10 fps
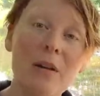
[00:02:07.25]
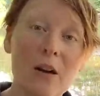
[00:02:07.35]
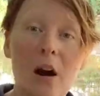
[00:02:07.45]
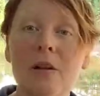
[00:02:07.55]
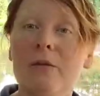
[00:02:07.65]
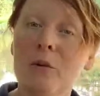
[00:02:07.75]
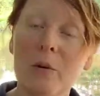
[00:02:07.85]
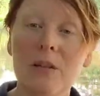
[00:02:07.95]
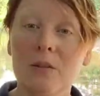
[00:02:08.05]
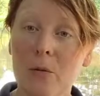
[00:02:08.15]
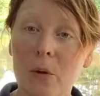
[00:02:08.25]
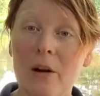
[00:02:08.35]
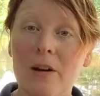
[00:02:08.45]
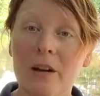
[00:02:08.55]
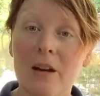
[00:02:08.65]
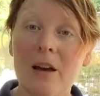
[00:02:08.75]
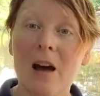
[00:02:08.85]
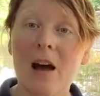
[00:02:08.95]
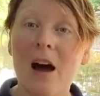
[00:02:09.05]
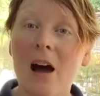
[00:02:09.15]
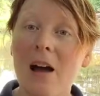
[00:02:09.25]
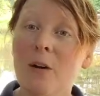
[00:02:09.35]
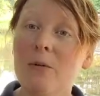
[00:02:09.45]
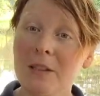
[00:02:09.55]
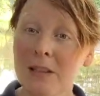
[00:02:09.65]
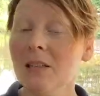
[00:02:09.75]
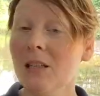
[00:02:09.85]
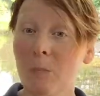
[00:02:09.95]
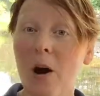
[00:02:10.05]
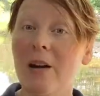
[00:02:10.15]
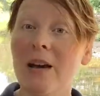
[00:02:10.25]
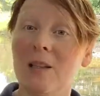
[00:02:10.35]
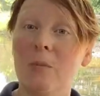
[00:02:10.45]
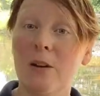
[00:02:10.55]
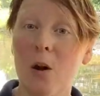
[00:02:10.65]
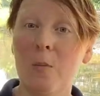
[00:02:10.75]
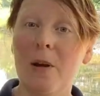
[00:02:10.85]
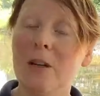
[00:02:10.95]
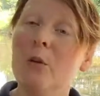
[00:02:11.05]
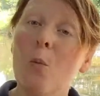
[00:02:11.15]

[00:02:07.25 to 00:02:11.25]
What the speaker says: here on Floyd's Fork since this park has been opened.